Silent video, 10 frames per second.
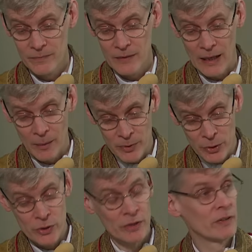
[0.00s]
How
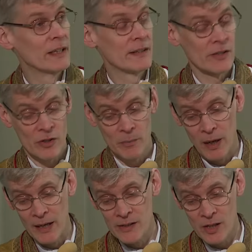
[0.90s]
beautifully this
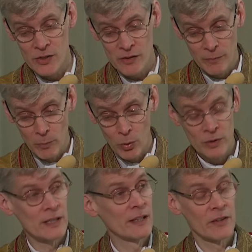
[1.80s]
reminds us of
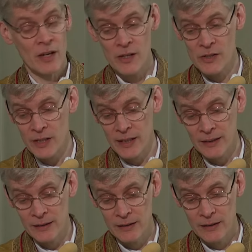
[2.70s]
Maundy Thursday,
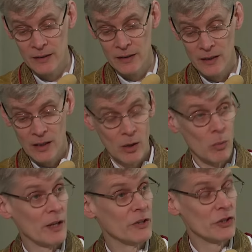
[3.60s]

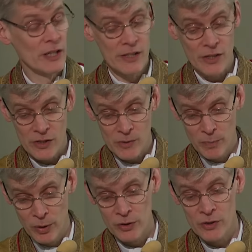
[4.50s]
when Jesus
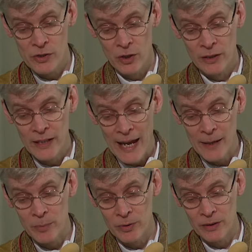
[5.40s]
puts on an
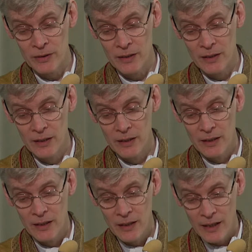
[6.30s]
apron
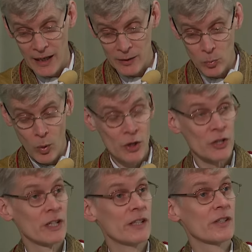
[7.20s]
and
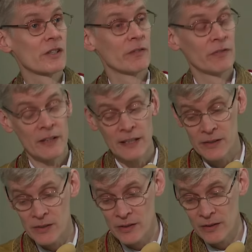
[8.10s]
washes the
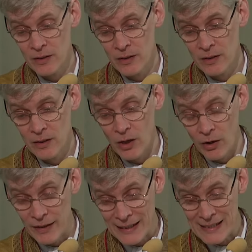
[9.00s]
feet
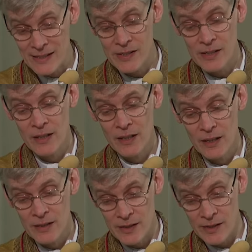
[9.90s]
of his
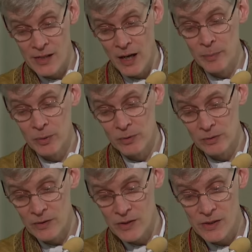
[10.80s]

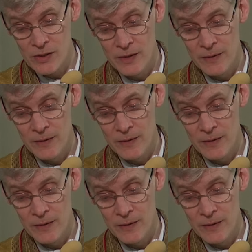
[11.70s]
disciples